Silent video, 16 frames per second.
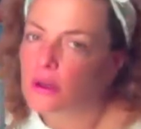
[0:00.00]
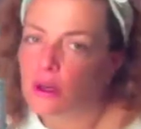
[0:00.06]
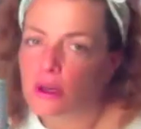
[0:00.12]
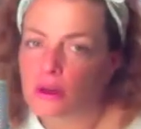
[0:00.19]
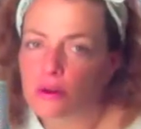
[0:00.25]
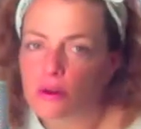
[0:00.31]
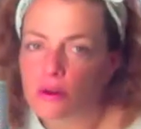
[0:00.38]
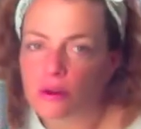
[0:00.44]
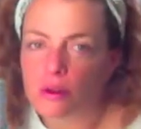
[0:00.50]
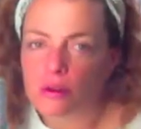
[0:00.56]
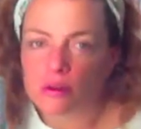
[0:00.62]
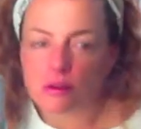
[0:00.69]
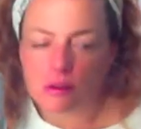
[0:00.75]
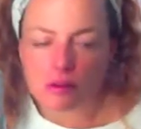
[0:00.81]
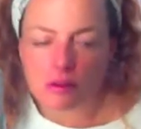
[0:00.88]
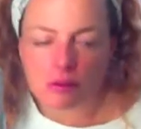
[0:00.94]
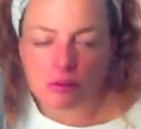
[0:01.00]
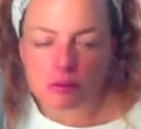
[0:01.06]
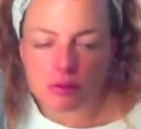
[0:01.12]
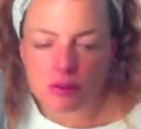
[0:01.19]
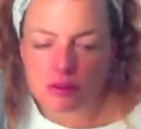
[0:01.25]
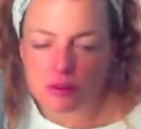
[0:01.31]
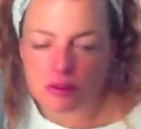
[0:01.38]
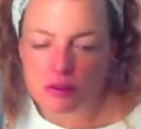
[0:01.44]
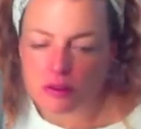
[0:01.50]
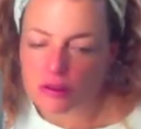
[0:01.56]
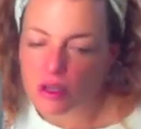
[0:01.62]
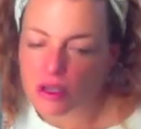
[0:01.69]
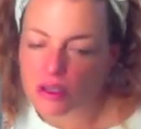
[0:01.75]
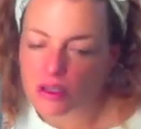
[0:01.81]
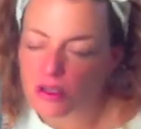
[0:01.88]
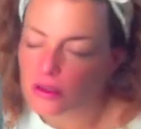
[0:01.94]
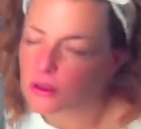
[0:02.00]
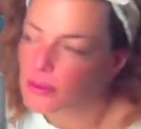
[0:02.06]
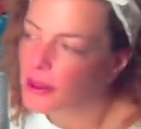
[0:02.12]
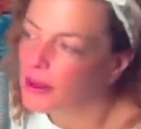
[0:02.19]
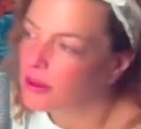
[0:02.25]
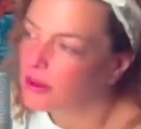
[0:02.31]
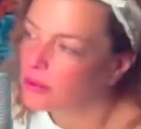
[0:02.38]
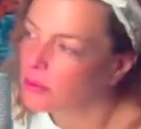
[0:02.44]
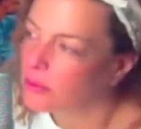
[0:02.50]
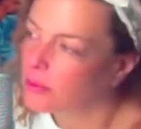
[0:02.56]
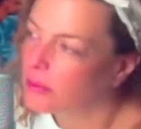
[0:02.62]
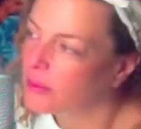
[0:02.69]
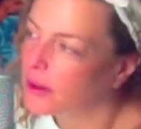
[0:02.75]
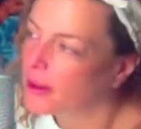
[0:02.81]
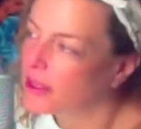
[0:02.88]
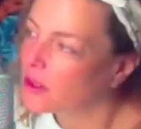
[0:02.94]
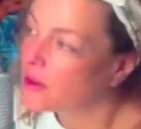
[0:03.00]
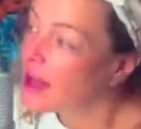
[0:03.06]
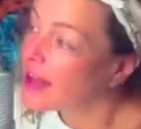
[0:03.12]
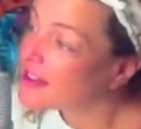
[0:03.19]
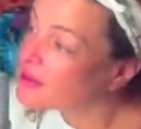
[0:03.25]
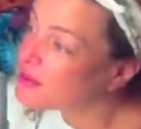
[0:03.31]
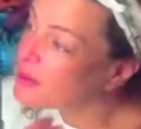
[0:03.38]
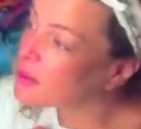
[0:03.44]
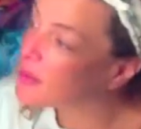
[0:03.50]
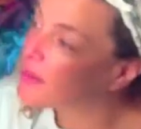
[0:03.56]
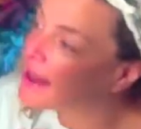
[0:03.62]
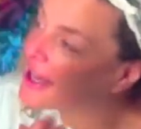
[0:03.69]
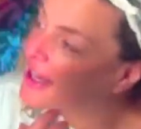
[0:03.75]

I don't know. I'm just talking to you about my. You asked me what my